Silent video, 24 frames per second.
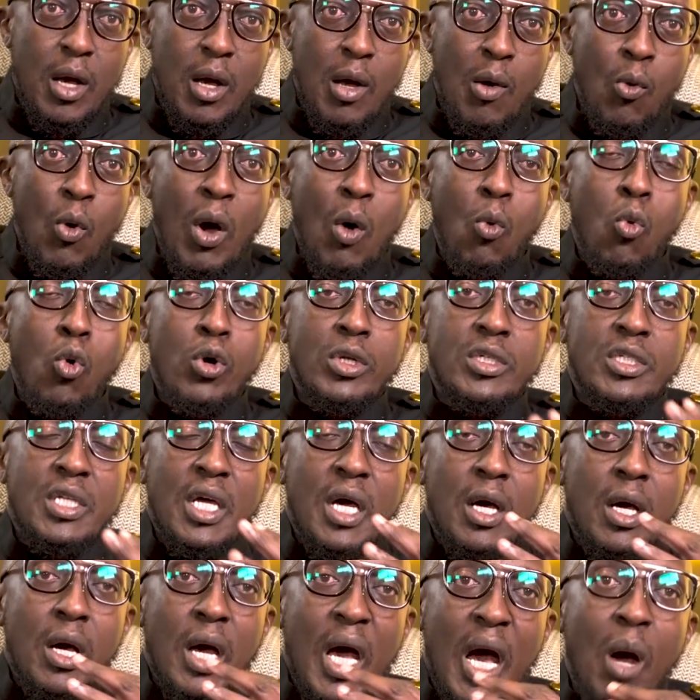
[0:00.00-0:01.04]
were what
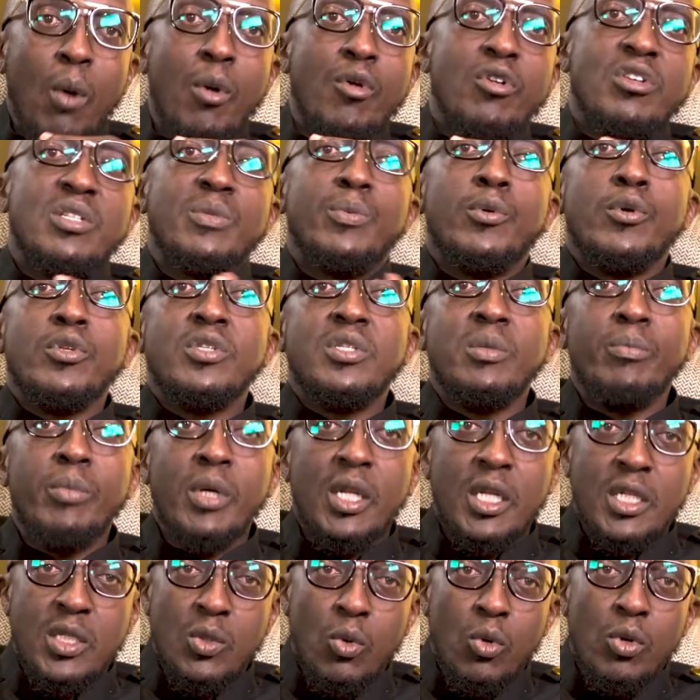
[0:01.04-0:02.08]
our
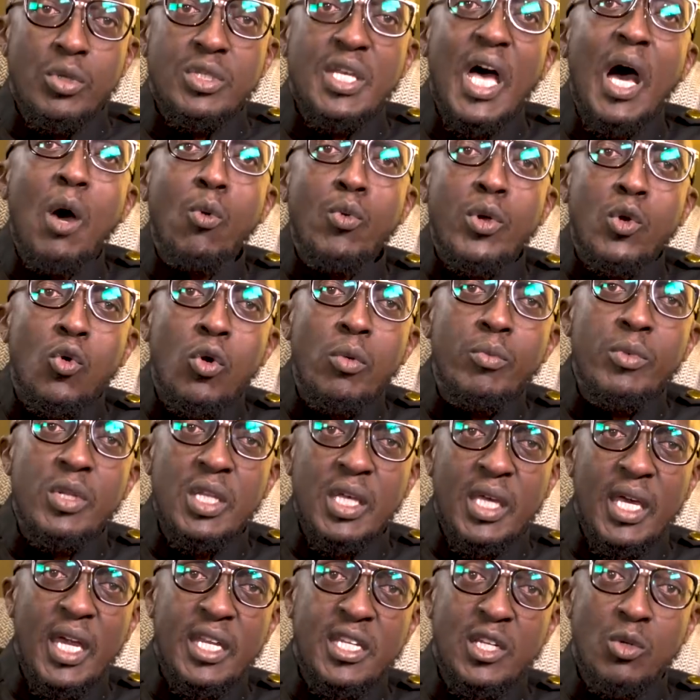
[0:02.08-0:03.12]
responsibility was, how we
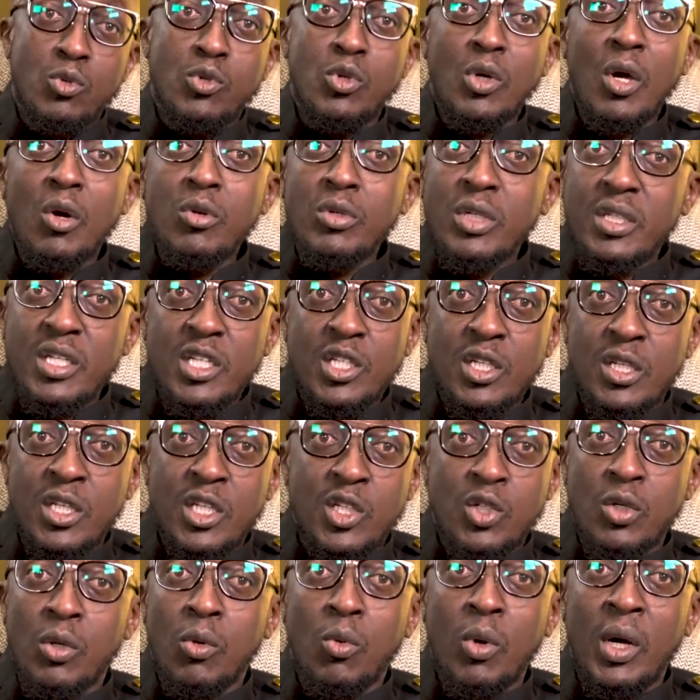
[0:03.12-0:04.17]
communicated. We took on the
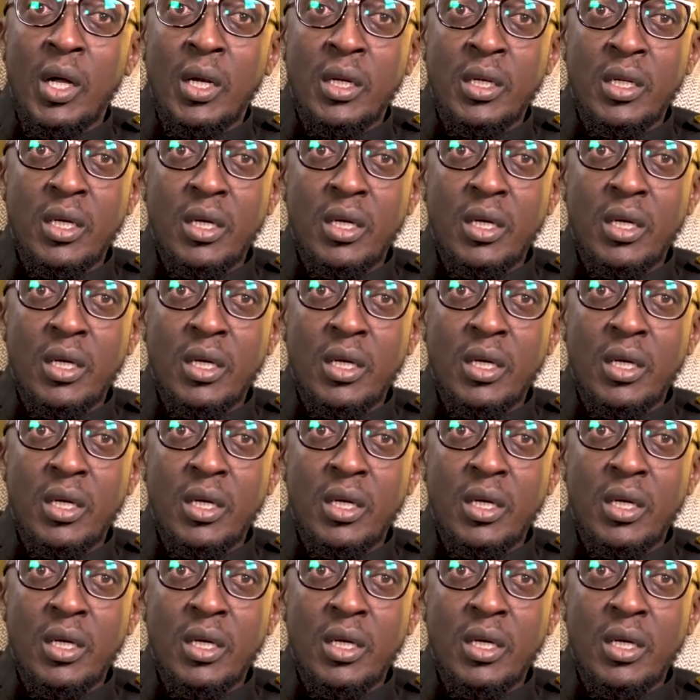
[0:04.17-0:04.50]
digital world.